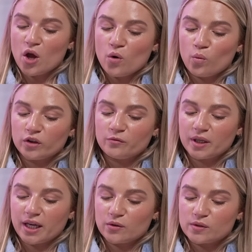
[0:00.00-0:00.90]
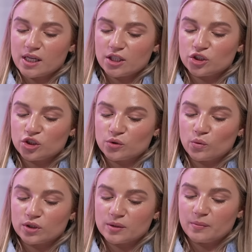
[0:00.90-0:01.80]
One of my girls says she just
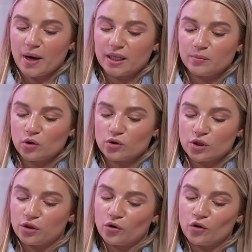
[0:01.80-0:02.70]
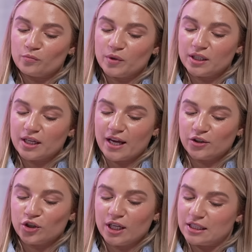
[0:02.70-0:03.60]
wants to be married because the thought of being
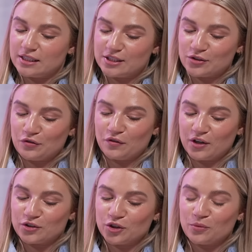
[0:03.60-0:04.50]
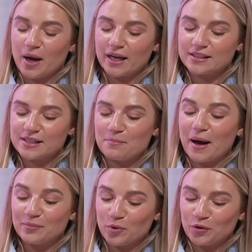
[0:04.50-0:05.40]
in your 80s and referring to your man as
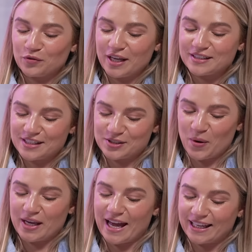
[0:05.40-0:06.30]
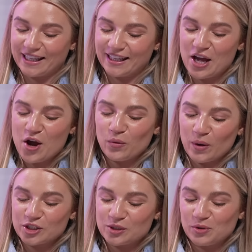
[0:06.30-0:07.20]
my boyfriend is quite icky,
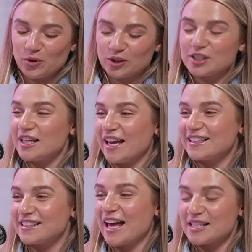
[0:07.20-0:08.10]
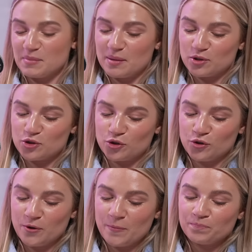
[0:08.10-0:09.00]
which, to be honest, yes, that's maybe
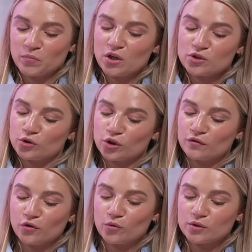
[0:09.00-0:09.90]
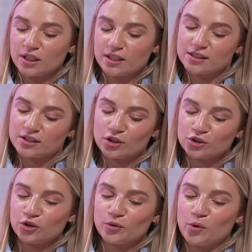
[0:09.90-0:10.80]
true. So, looking forward to this
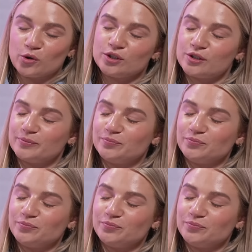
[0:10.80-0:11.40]
discussion on the pod.